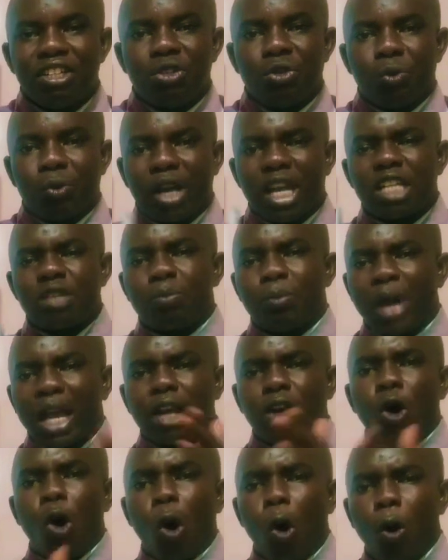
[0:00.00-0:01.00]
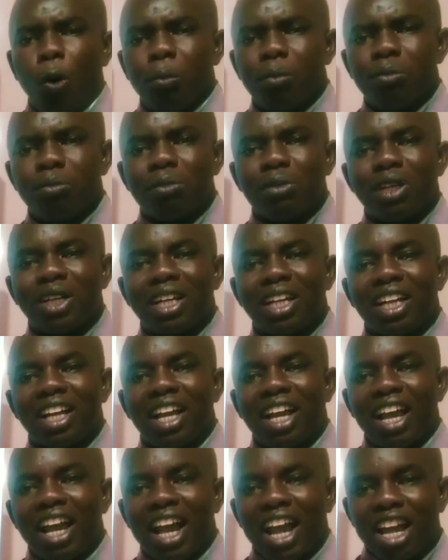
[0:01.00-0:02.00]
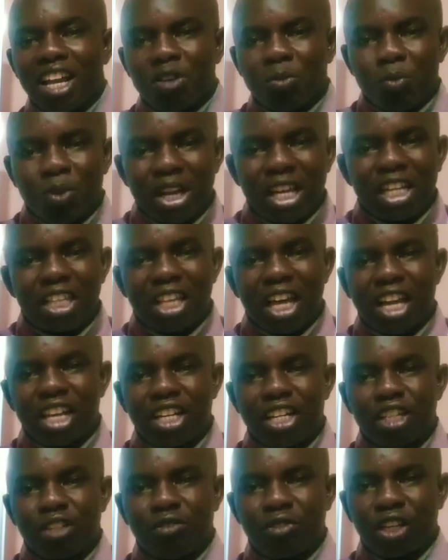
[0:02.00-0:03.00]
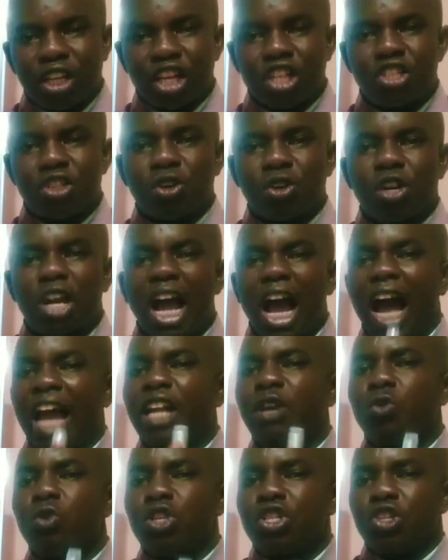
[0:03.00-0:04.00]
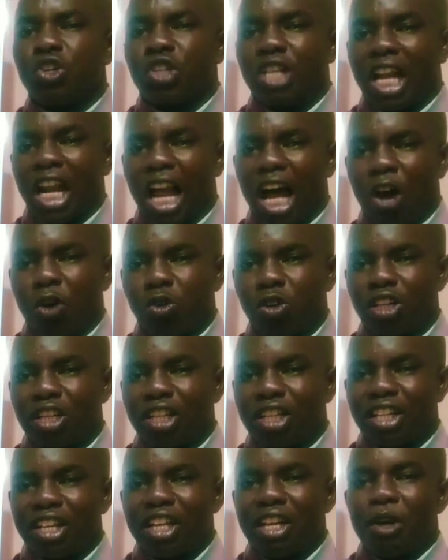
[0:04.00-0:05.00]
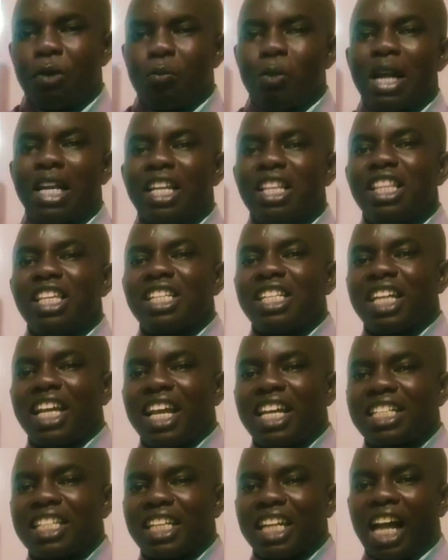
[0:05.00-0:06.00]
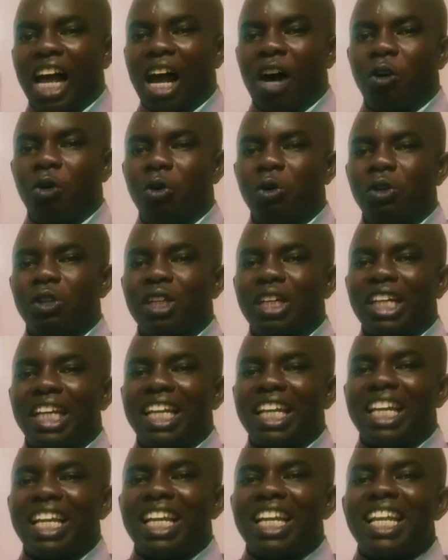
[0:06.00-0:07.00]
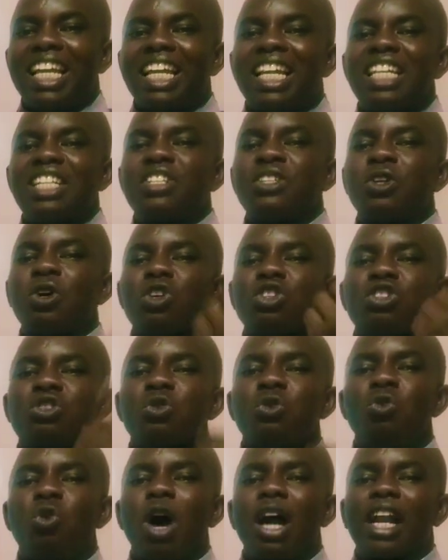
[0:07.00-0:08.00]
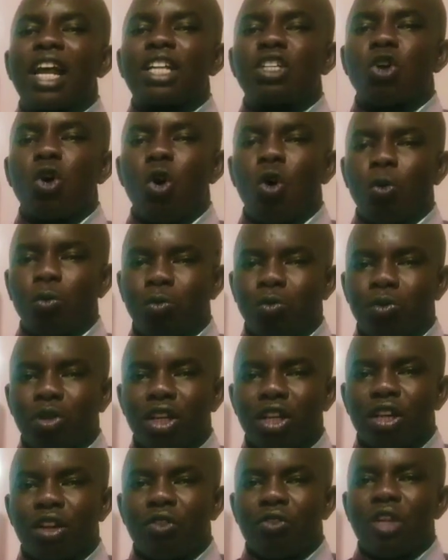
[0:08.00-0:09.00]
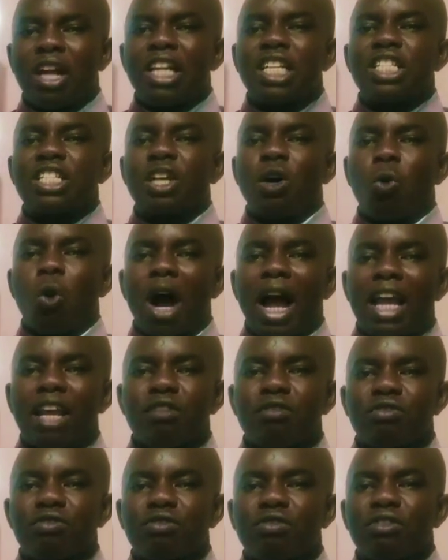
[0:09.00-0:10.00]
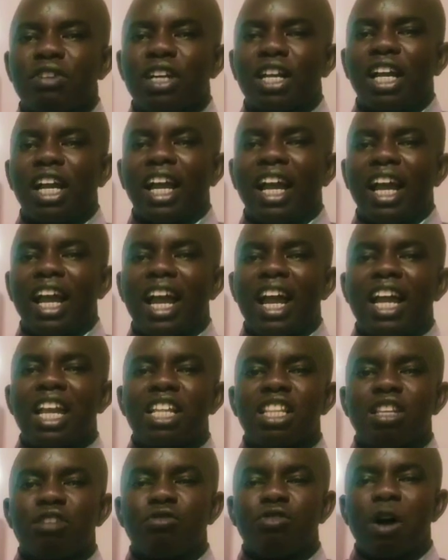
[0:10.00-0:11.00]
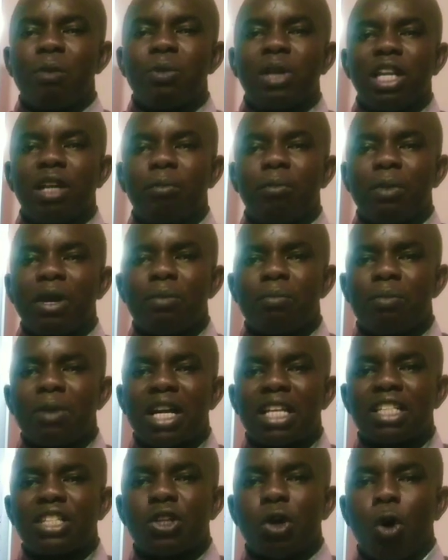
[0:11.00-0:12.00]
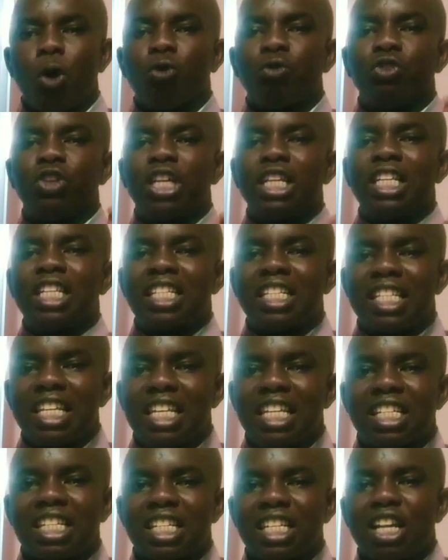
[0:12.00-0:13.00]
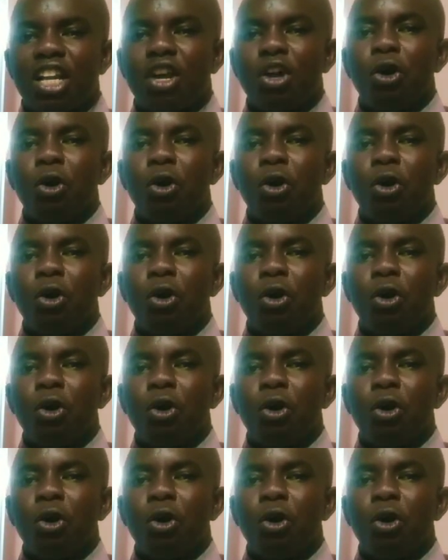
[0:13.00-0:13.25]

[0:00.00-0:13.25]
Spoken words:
to get back home and bring the identification, and it was not allowed. But in this case now, it is those who are at home, that is the wife and the family members of the deceased,